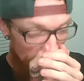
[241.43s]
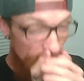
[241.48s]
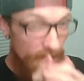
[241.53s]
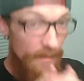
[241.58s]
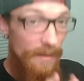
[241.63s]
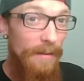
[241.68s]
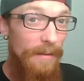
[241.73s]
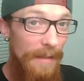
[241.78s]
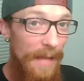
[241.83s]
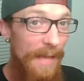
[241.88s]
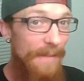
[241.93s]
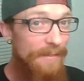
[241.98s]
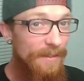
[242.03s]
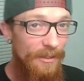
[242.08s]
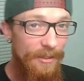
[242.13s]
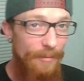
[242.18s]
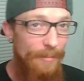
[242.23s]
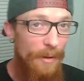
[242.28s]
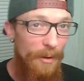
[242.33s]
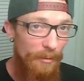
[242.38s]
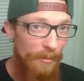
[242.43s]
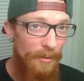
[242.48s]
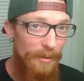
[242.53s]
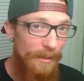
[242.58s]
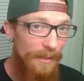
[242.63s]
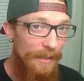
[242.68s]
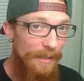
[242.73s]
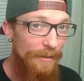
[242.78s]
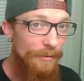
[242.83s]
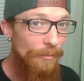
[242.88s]
it's a classic smell it
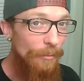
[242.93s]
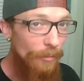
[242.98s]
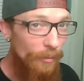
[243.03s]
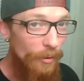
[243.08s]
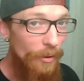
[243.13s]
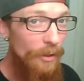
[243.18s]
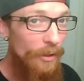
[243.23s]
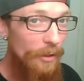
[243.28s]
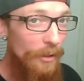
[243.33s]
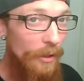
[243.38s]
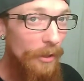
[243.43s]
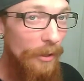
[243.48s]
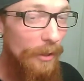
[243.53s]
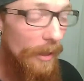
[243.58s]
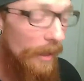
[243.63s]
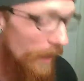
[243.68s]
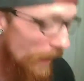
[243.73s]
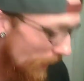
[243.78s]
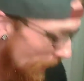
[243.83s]
really is really good